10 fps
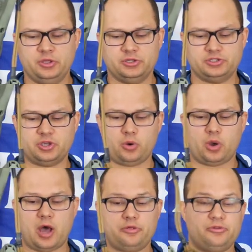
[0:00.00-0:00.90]
So
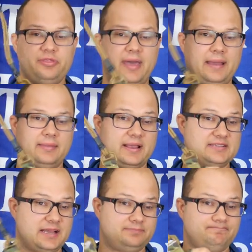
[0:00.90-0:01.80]
other than that, like I
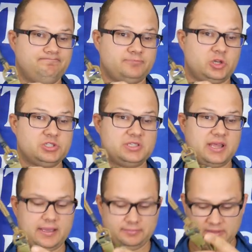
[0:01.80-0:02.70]
said, good
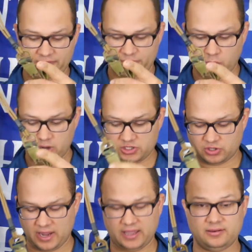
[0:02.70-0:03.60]
sling. If you want to
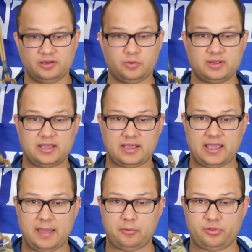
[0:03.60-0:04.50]
try it and you want to take a
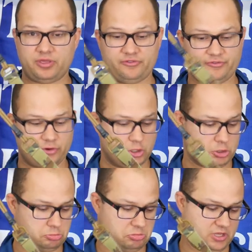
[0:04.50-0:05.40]
gamble with it
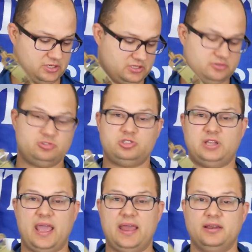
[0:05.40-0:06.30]
for the
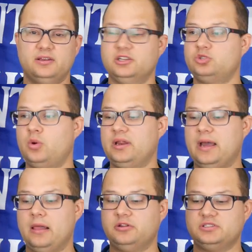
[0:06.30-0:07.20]
$10 to
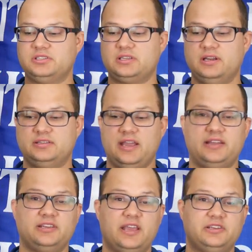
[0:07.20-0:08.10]
$20 it's going to
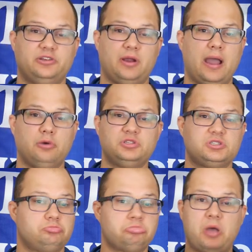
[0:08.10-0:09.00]
take to get to your
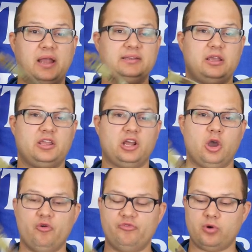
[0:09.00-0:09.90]
house, I'd tell you to
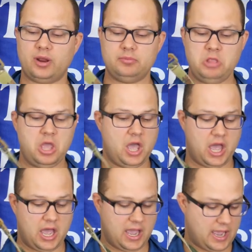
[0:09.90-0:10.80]
go for it.
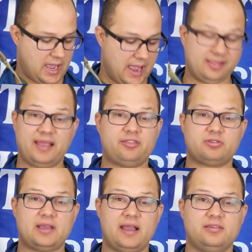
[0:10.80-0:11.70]
I like
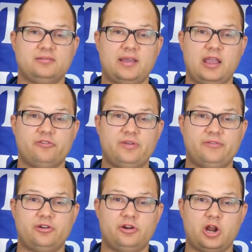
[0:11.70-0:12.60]
those guys at
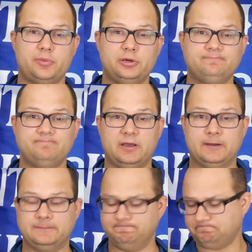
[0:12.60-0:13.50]
AR500
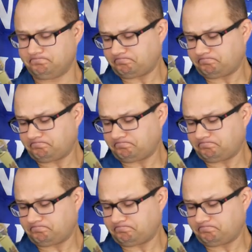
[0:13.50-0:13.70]
Armor.